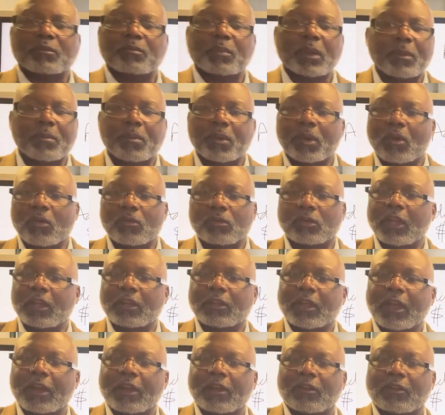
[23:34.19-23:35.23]
people don't
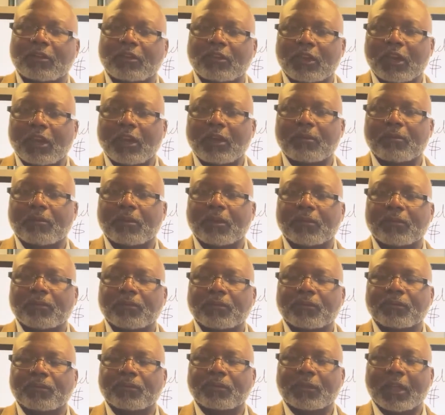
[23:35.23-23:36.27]
think that it's cheap.
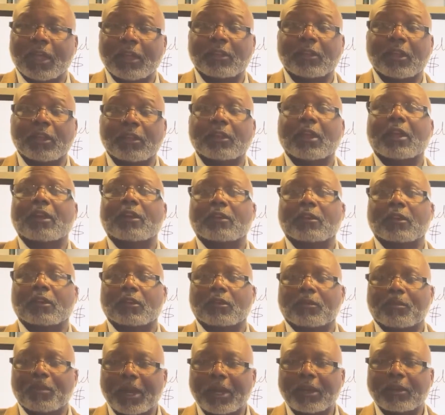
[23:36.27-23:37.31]
They think that it's
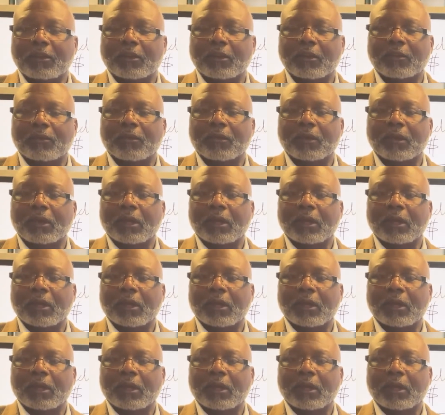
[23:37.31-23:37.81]
expensive.